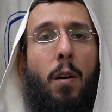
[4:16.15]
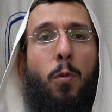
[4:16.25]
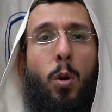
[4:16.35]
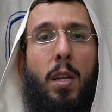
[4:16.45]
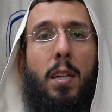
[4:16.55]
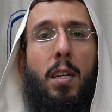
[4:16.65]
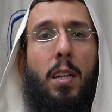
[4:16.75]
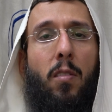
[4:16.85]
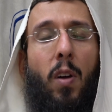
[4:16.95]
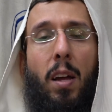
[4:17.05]
for getting
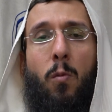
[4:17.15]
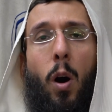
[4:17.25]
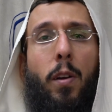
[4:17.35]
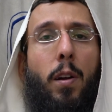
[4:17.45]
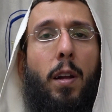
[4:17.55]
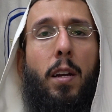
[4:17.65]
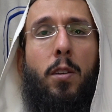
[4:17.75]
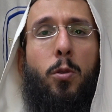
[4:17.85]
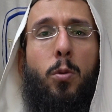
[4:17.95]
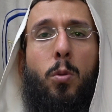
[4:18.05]
the rainwater
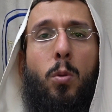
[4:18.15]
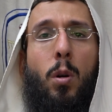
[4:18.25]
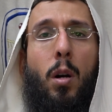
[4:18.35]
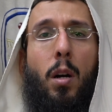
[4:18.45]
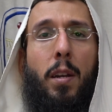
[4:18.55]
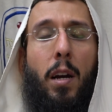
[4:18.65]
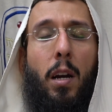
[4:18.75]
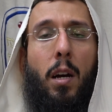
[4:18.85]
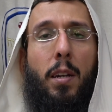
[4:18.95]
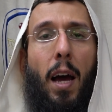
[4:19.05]
into
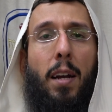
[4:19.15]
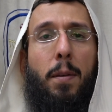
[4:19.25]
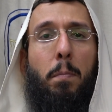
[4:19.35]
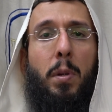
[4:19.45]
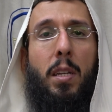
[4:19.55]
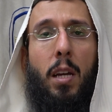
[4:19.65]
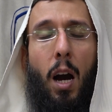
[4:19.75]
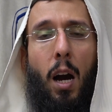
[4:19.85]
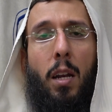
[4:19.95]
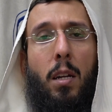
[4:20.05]
that
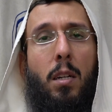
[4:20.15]
binyan,